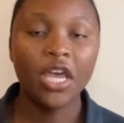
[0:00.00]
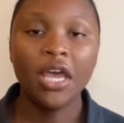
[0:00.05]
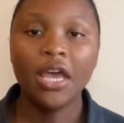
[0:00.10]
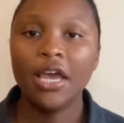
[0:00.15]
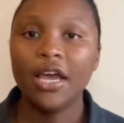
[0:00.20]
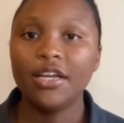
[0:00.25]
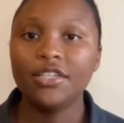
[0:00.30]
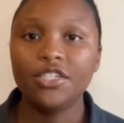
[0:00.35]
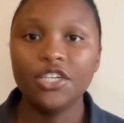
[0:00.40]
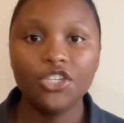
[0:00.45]

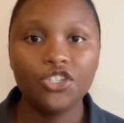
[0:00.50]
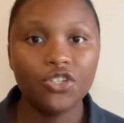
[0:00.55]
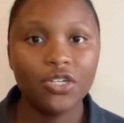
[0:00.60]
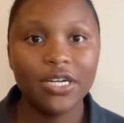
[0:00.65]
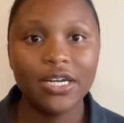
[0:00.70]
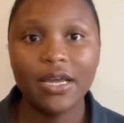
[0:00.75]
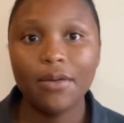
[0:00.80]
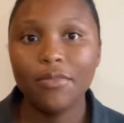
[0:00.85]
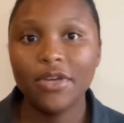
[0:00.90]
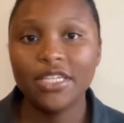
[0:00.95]
A teacher
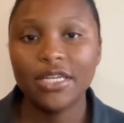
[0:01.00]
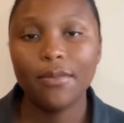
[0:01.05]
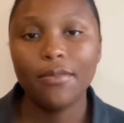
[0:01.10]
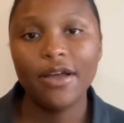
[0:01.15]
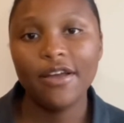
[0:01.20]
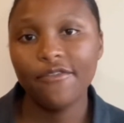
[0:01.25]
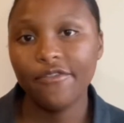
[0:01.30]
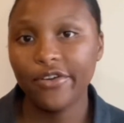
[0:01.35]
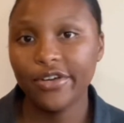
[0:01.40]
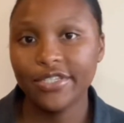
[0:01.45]
that I met at
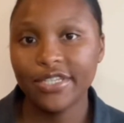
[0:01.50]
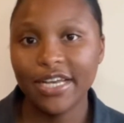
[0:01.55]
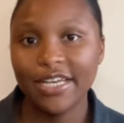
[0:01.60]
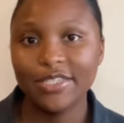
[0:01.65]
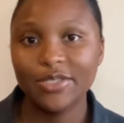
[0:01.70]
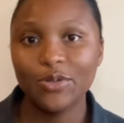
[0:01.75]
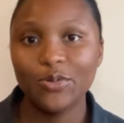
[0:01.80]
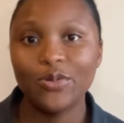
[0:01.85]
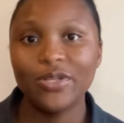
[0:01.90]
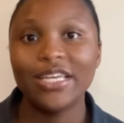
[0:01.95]
my first high
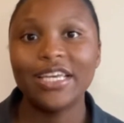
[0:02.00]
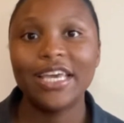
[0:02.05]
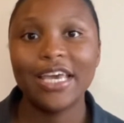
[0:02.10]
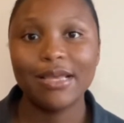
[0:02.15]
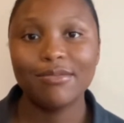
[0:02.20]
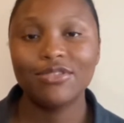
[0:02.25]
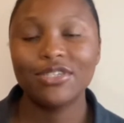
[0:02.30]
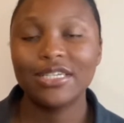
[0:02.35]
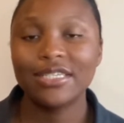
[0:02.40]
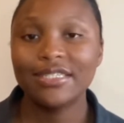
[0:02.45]
school, he
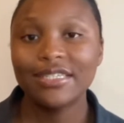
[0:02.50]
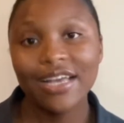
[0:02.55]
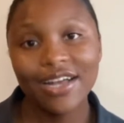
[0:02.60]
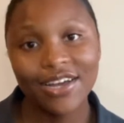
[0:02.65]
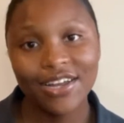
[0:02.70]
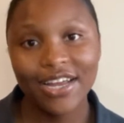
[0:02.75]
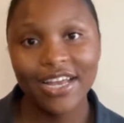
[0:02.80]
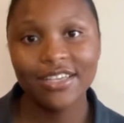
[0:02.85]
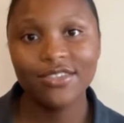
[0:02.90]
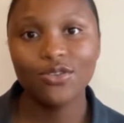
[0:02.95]
came to the
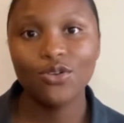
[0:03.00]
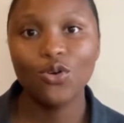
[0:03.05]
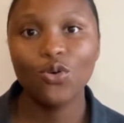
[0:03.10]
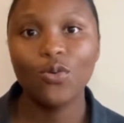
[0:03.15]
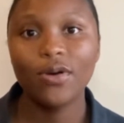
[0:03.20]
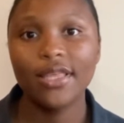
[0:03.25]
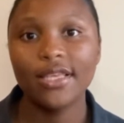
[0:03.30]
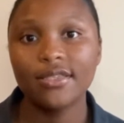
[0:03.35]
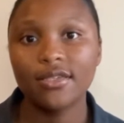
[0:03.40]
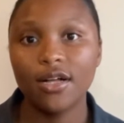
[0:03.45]
second high school
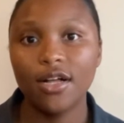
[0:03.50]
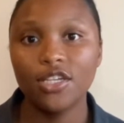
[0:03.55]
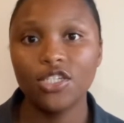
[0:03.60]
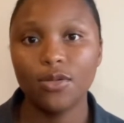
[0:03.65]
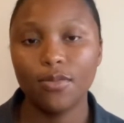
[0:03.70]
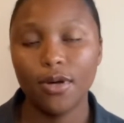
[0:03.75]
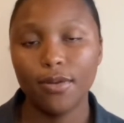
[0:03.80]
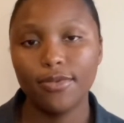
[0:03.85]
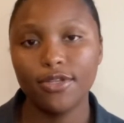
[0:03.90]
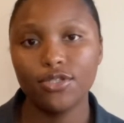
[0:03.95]
with a
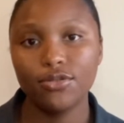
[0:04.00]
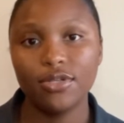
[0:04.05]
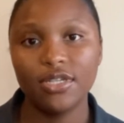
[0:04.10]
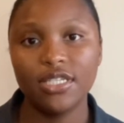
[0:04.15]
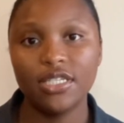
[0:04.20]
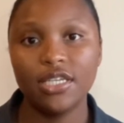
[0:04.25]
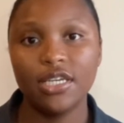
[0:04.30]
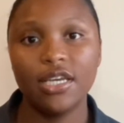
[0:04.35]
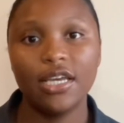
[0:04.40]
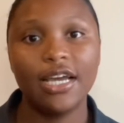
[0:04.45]
scholarship
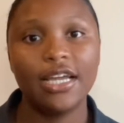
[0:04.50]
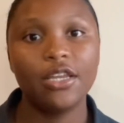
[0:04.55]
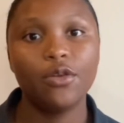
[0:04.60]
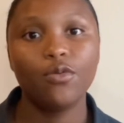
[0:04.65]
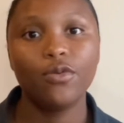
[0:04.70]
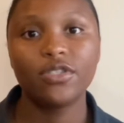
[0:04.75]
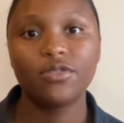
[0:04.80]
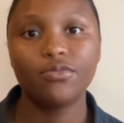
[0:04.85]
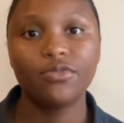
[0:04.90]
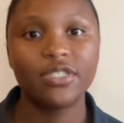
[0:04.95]
opportunity and he
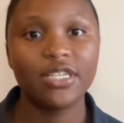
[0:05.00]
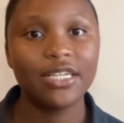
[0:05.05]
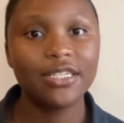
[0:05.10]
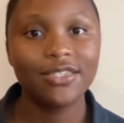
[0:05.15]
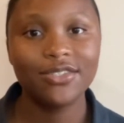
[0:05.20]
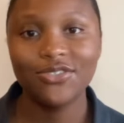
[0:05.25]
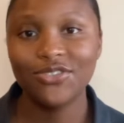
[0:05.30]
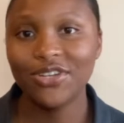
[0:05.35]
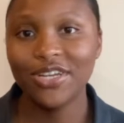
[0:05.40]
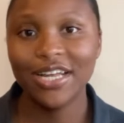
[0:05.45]
was
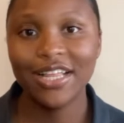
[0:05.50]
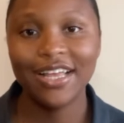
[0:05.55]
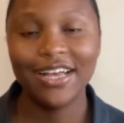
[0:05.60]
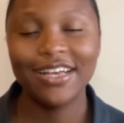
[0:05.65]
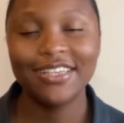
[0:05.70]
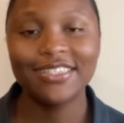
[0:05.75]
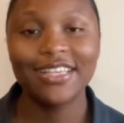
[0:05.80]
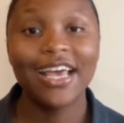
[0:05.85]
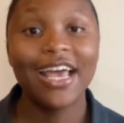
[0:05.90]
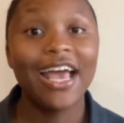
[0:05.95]
presenting to the
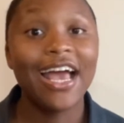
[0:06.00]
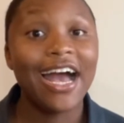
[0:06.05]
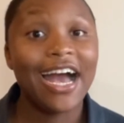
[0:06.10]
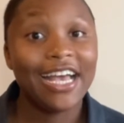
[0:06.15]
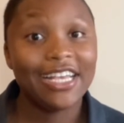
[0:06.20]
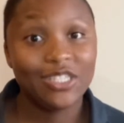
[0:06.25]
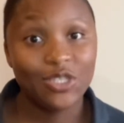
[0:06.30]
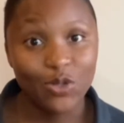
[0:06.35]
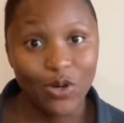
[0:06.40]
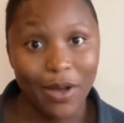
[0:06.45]
class.
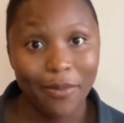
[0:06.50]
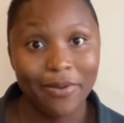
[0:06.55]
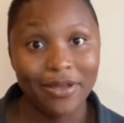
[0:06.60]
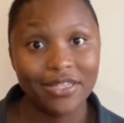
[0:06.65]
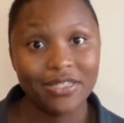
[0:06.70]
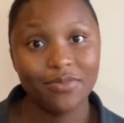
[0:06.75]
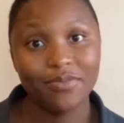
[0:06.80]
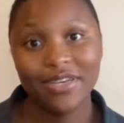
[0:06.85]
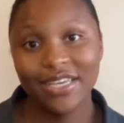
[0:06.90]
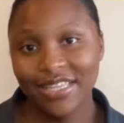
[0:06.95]
I so happened
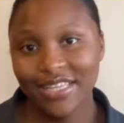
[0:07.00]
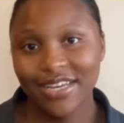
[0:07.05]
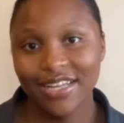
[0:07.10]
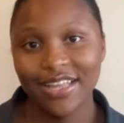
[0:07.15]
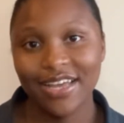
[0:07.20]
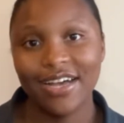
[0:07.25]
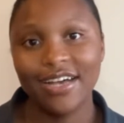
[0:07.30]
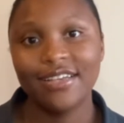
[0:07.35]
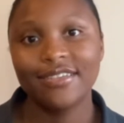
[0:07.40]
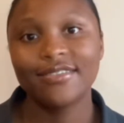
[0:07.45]
to be in the
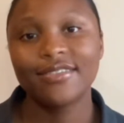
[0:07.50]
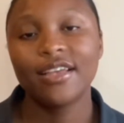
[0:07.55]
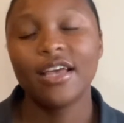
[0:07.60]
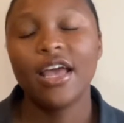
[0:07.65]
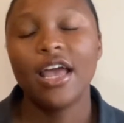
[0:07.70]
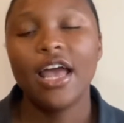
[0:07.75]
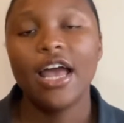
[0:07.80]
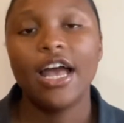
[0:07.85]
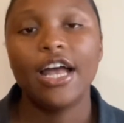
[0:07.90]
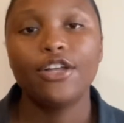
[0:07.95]
class,
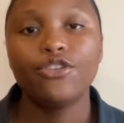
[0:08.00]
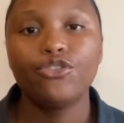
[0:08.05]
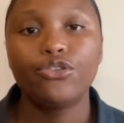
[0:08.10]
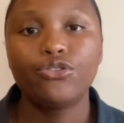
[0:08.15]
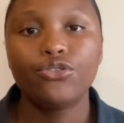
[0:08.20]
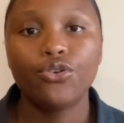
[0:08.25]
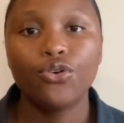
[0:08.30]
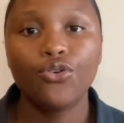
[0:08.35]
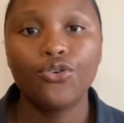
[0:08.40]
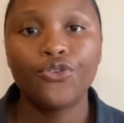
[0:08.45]
and
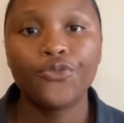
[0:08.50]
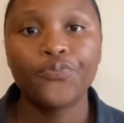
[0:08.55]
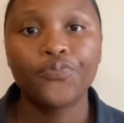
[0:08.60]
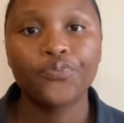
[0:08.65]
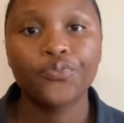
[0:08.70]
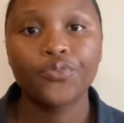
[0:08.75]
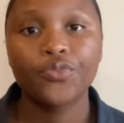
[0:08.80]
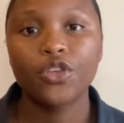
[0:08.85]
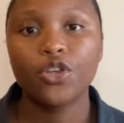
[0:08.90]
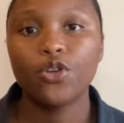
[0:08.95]
so
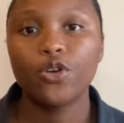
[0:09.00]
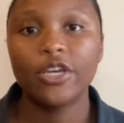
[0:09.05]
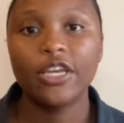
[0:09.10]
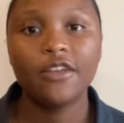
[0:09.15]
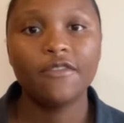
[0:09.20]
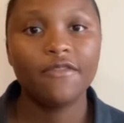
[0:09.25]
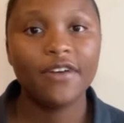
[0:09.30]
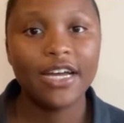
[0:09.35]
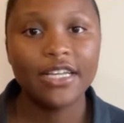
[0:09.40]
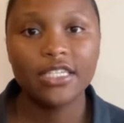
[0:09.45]
he
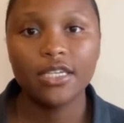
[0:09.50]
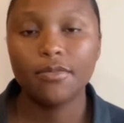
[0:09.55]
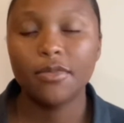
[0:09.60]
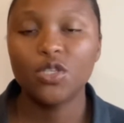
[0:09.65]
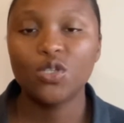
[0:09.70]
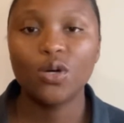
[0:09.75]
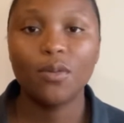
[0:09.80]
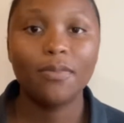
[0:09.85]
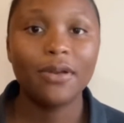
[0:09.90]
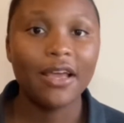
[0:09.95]
invited me
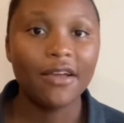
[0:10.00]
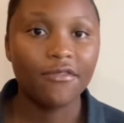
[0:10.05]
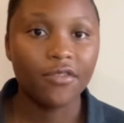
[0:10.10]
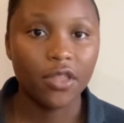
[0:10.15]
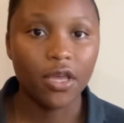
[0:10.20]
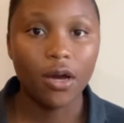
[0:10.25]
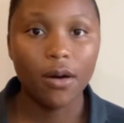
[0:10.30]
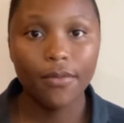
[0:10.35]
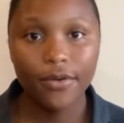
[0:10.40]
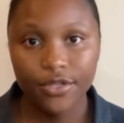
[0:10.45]
to apply for
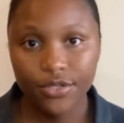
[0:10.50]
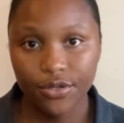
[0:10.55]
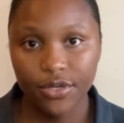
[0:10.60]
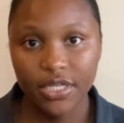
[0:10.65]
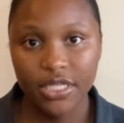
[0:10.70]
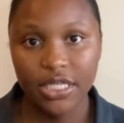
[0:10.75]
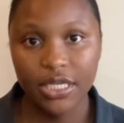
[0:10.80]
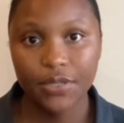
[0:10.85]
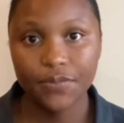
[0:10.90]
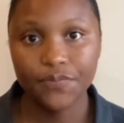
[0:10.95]
the opportunity.